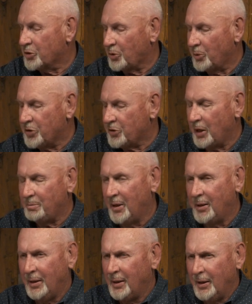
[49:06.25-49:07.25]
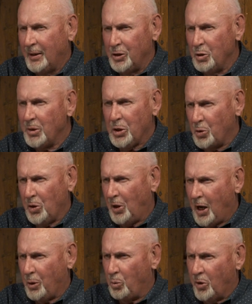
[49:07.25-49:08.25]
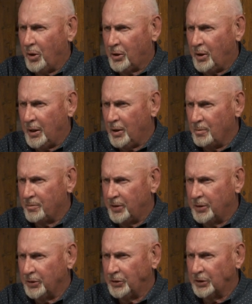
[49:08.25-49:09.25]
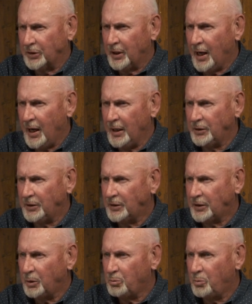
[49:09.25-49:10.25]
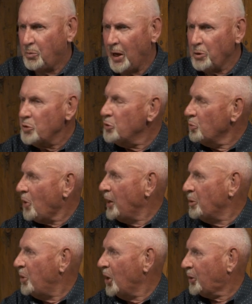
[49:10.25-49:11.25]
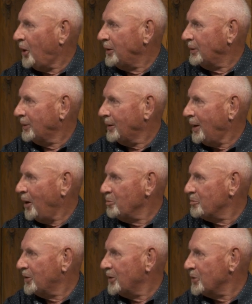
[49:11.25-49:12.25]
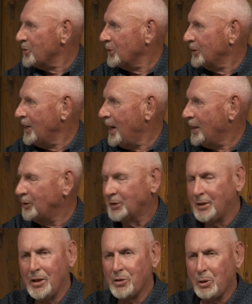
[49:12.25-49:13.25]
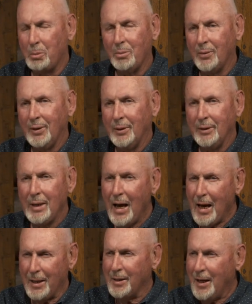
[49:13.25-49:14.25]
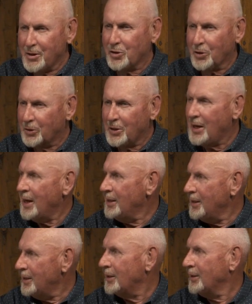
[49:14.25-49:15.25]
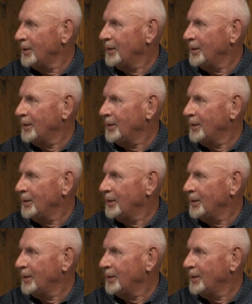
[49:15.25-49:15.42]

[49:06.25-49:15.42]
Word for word: So he said, "You've been doing a lot of work on outfitters and guides." He said, "Why don't you write a book on outfitters and guides?" And I said, yeah, that's a good idea.